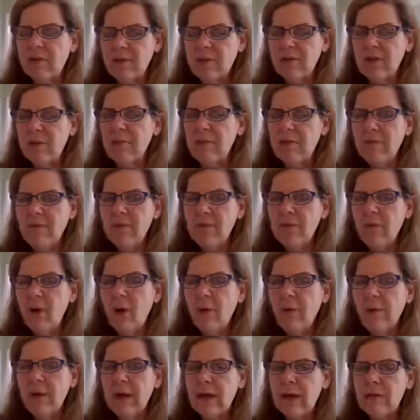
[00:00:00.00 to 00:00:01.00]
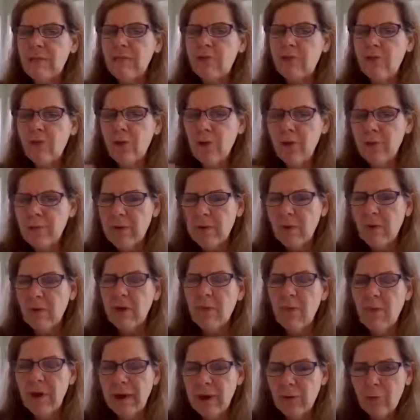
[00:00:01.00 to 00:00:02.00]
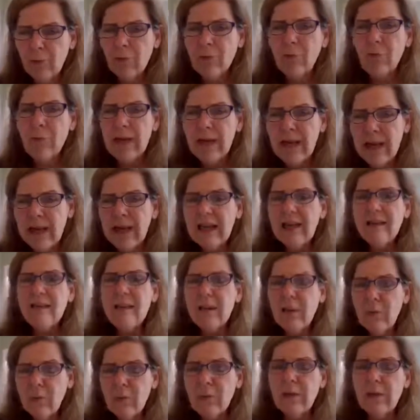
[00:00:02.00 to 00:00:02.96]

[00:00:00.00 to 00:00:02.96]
some of it's already absorbed, and we want to really,